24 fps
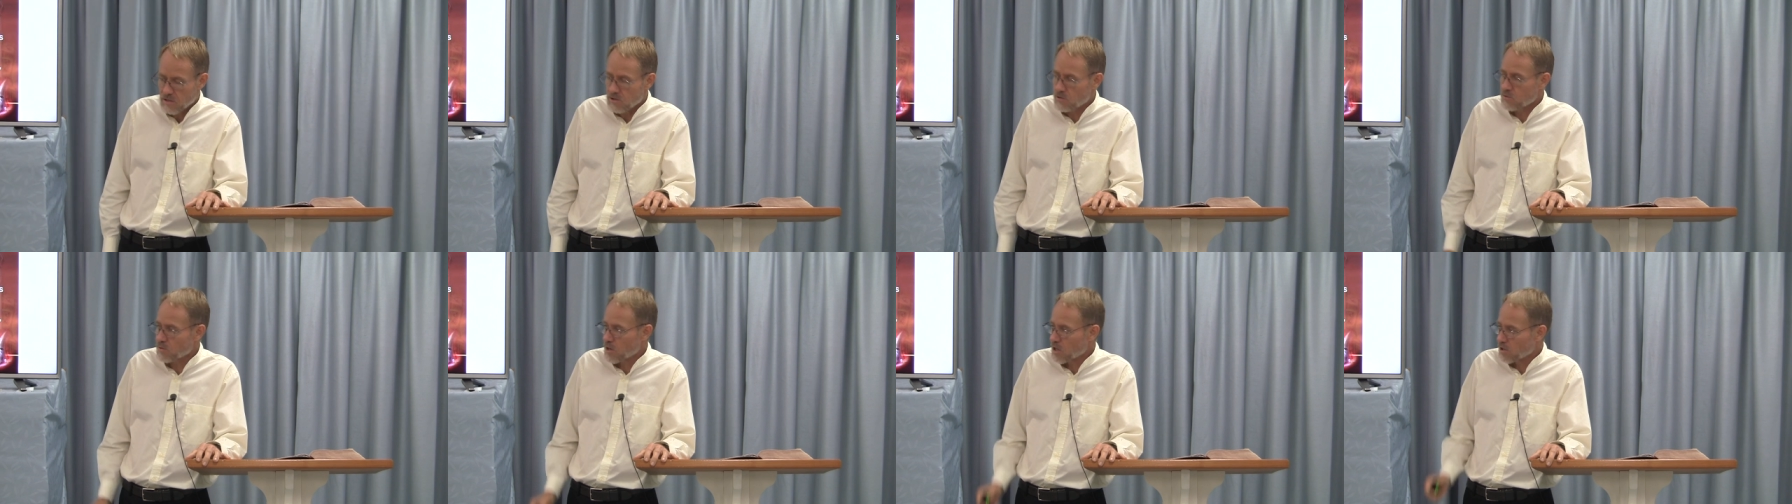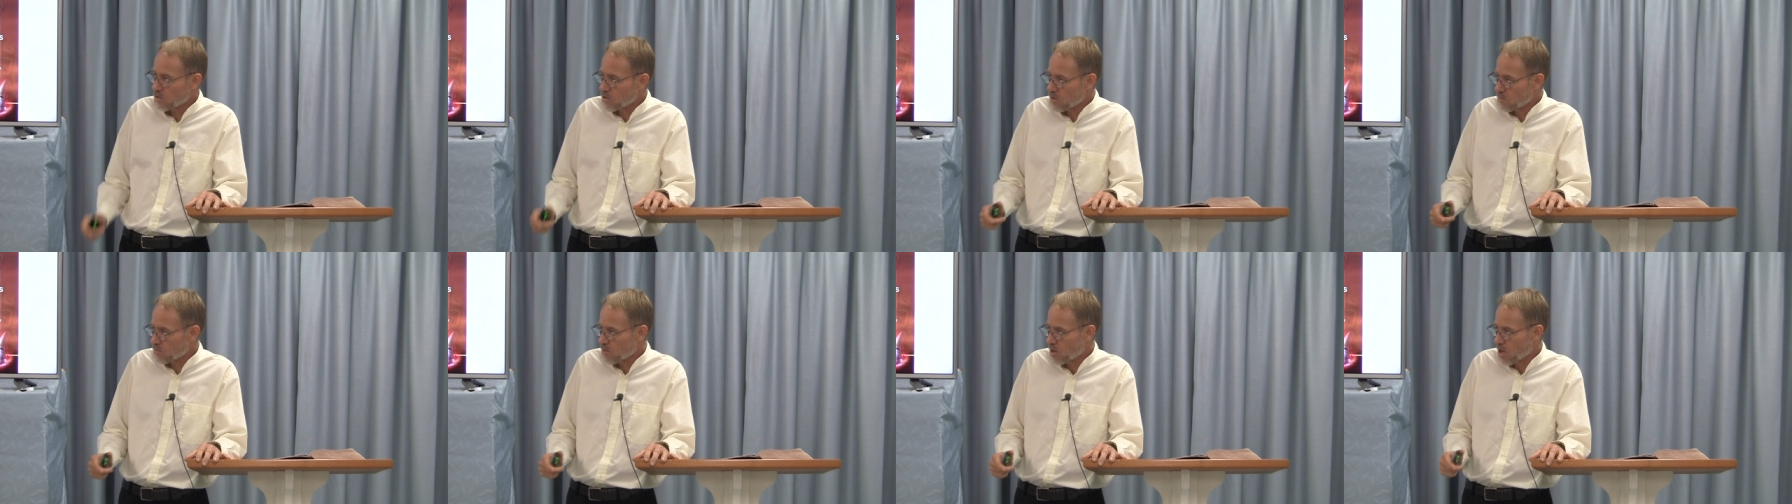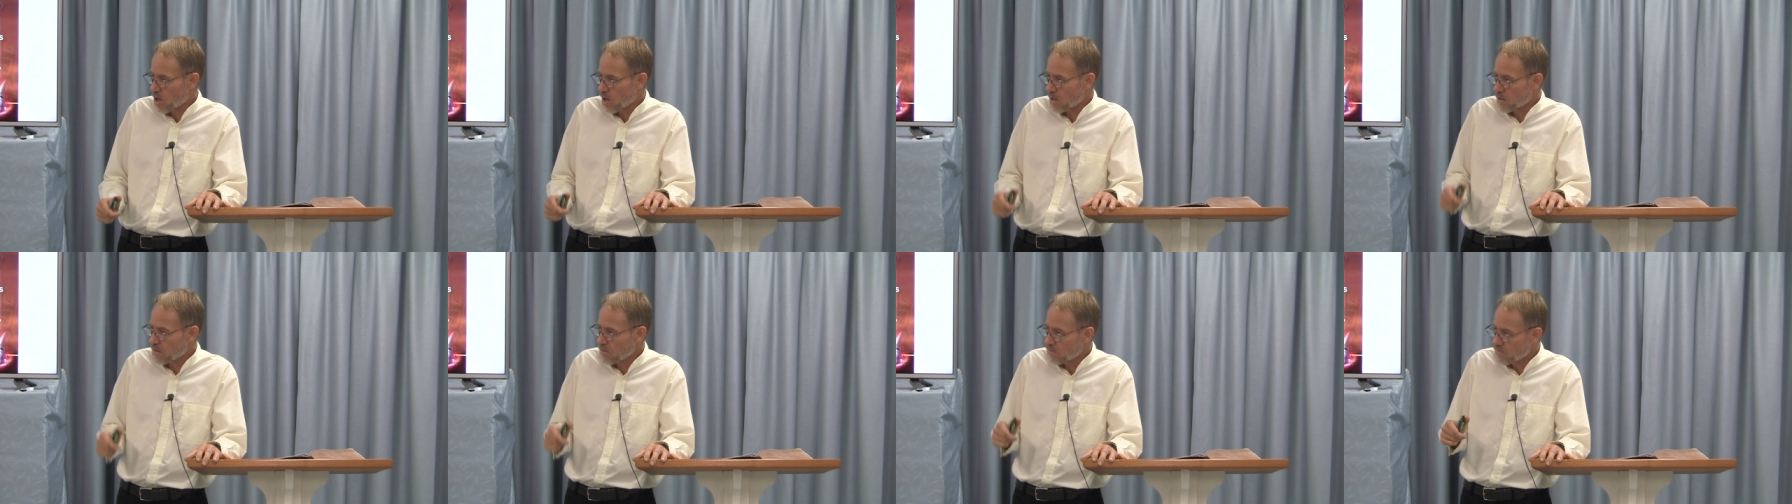dwelt
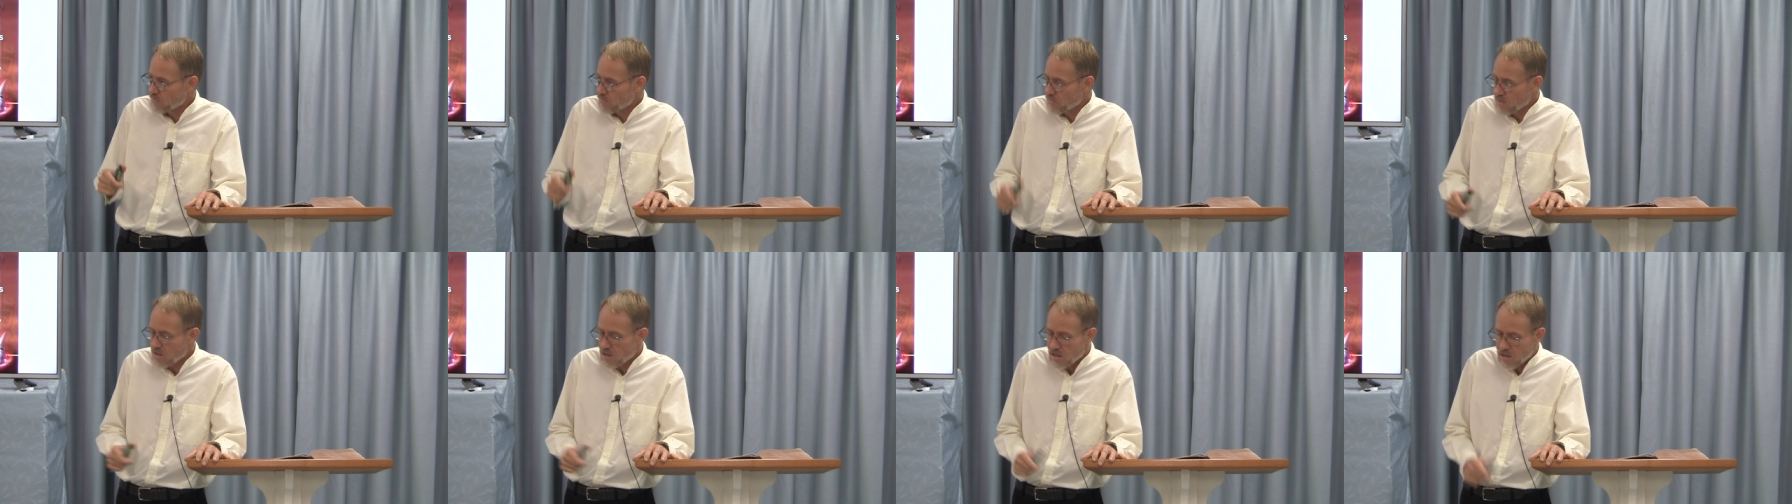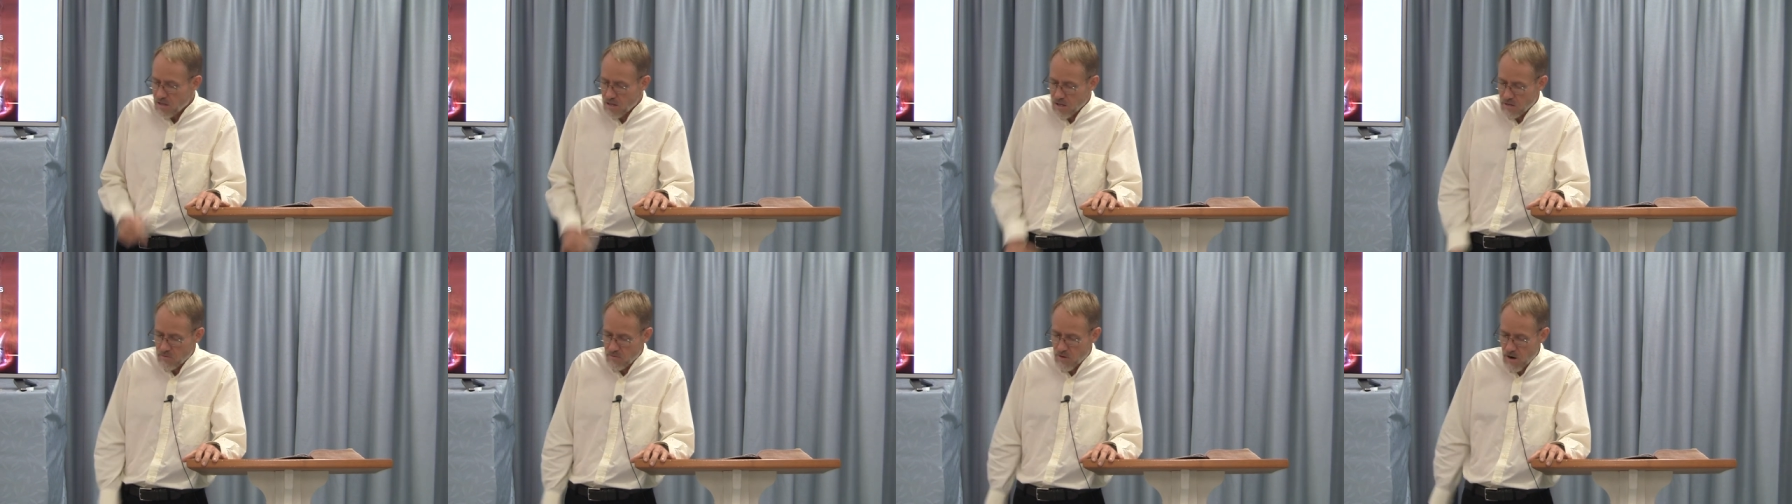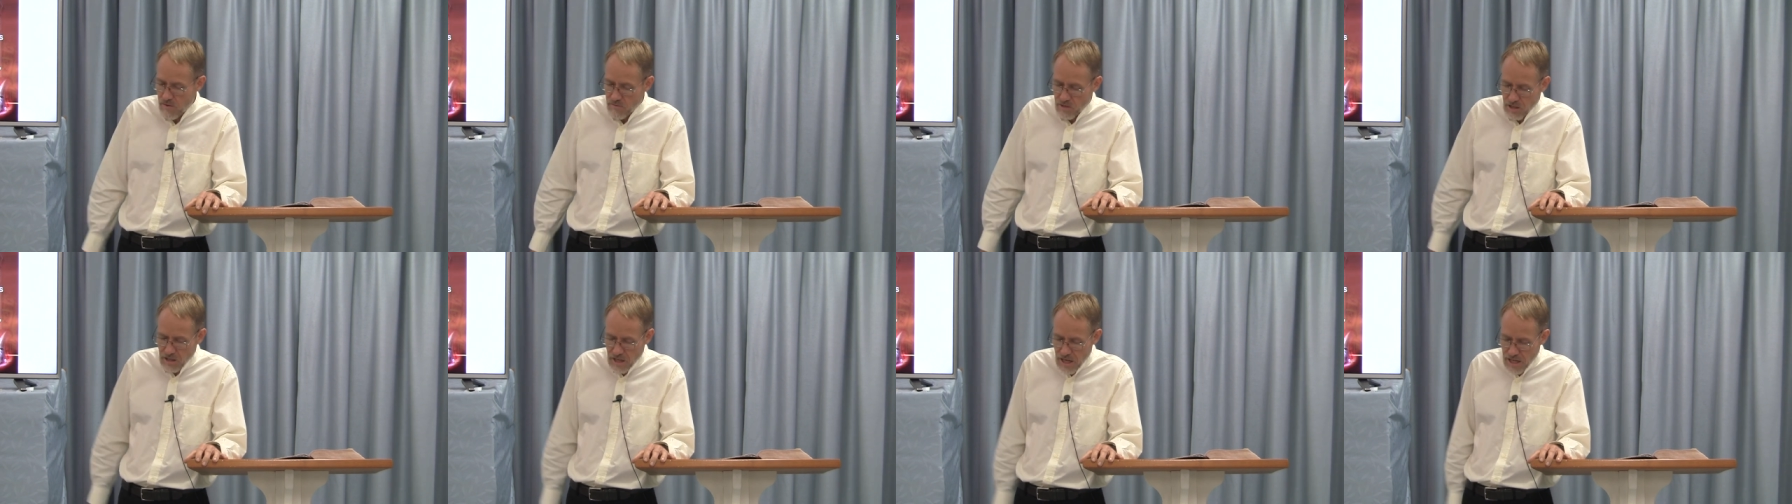upon in
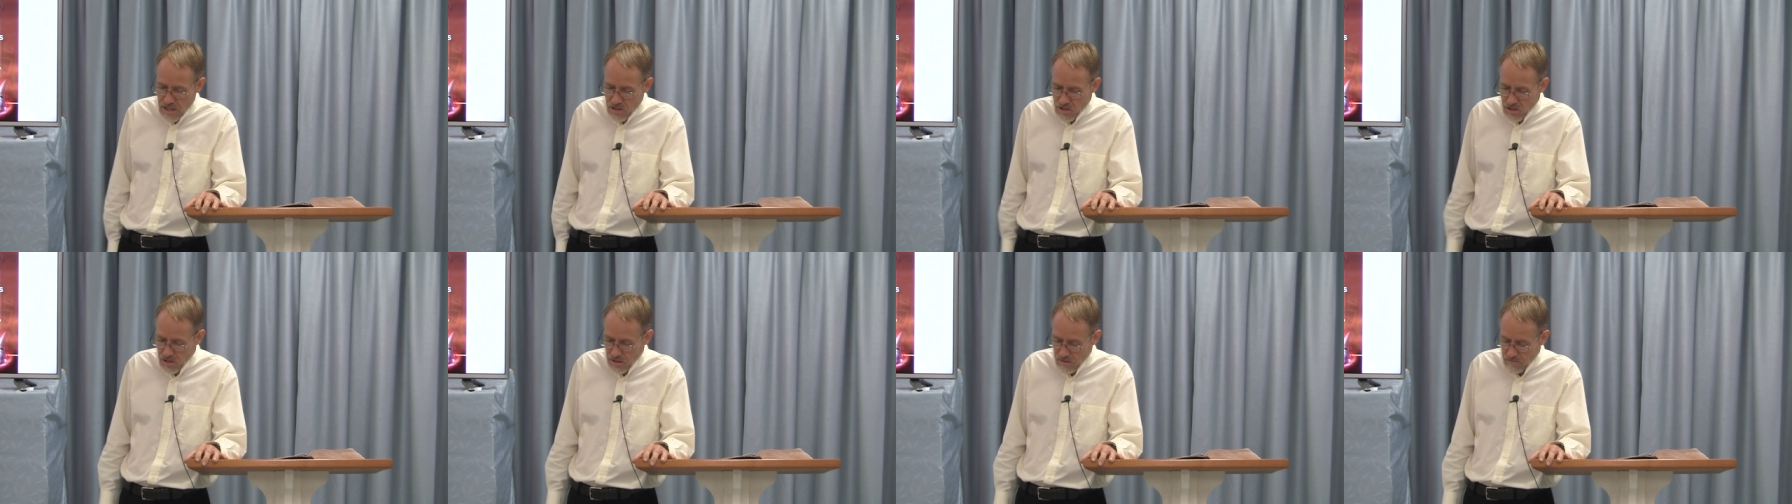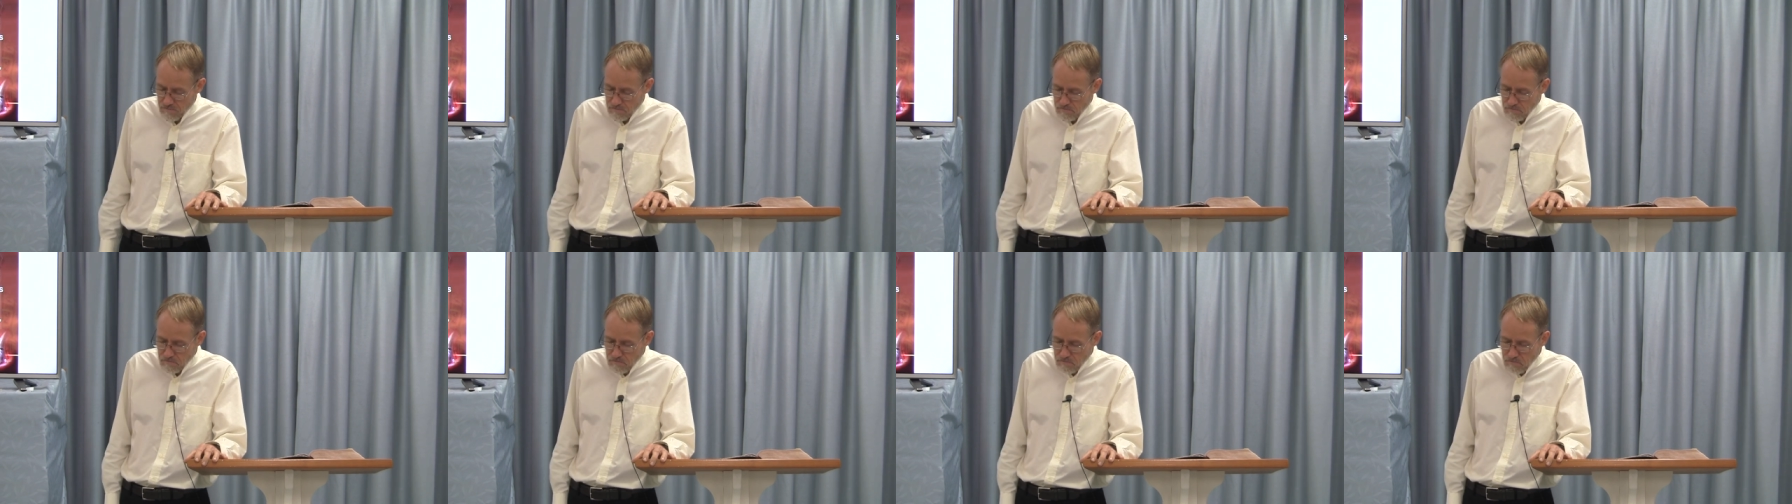Revelation,